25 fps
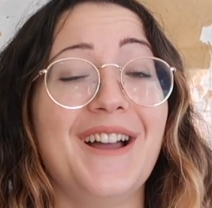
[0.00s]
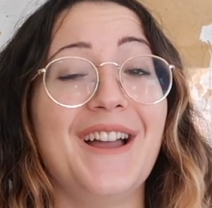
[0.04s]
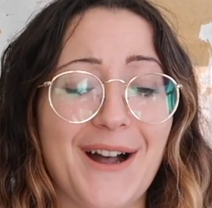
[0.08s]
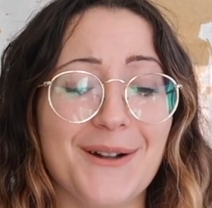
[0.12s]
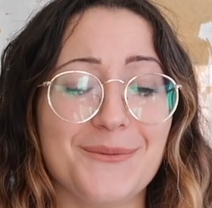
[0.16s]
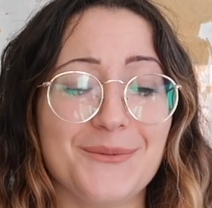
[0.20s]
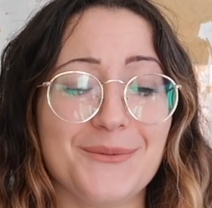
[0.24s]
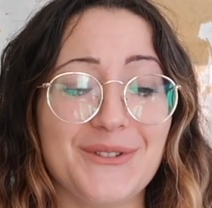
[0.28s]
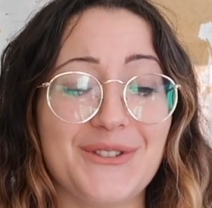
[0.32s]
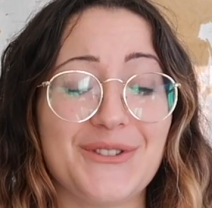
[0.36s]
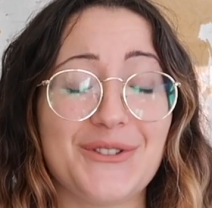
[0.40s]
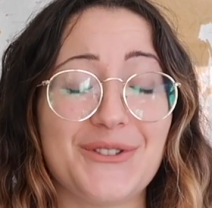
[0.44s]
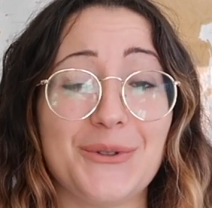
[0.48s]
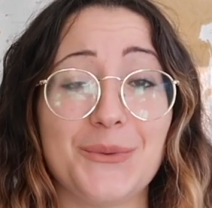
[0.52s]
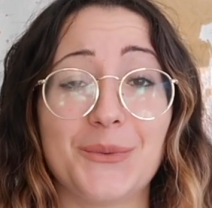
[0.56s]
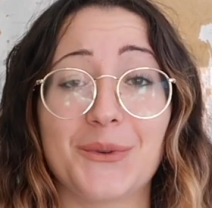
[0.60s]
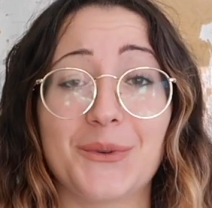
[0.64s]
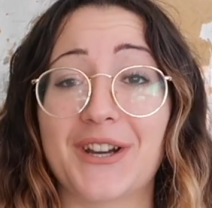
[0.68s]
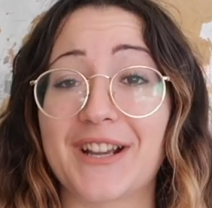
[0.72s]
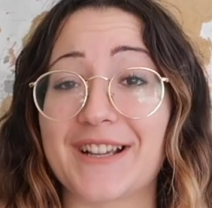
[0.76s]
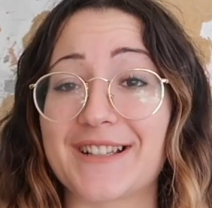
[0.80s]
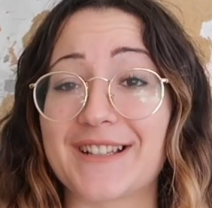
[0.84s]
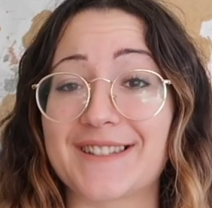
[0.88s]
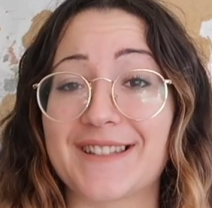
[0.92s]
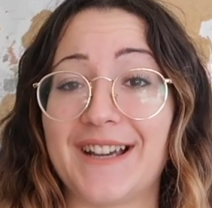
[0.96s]
I'm super
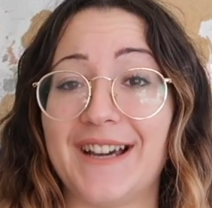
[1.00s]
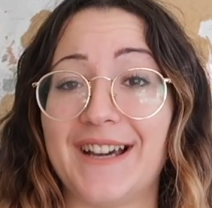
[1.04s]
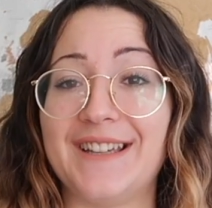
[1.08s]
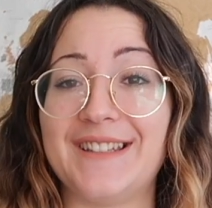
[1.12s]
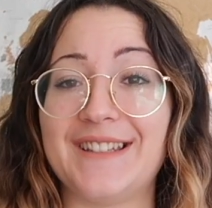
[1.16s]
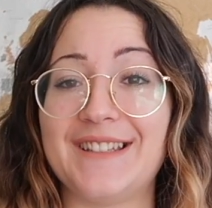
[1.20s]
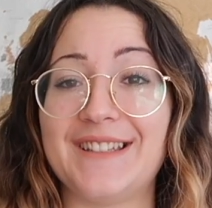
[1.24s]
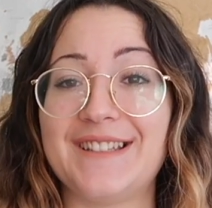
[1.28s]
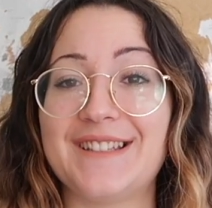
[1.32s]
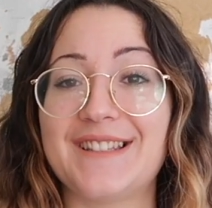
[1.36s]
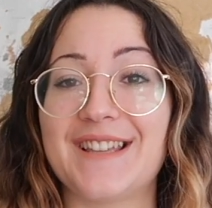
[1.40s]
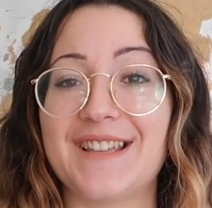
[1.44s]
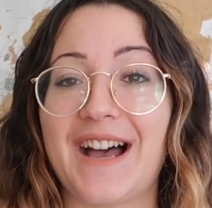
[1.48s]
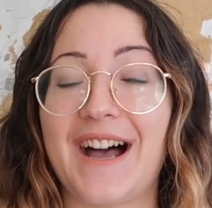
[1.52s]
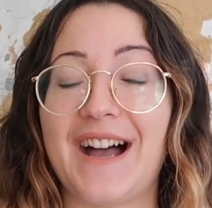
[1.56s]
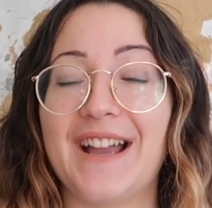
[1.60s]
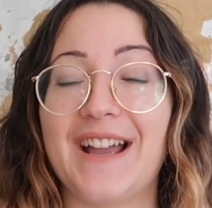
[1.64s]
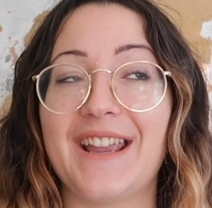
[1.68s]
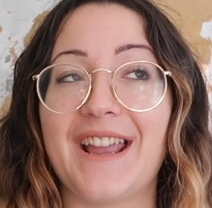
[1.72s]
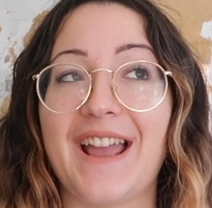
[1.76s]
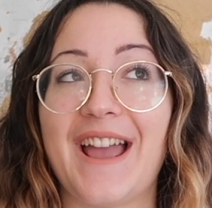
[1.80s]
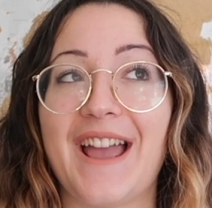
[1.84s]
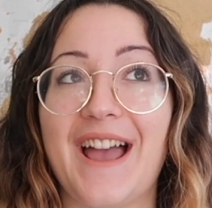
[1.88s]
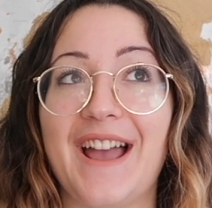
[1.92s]
excited. I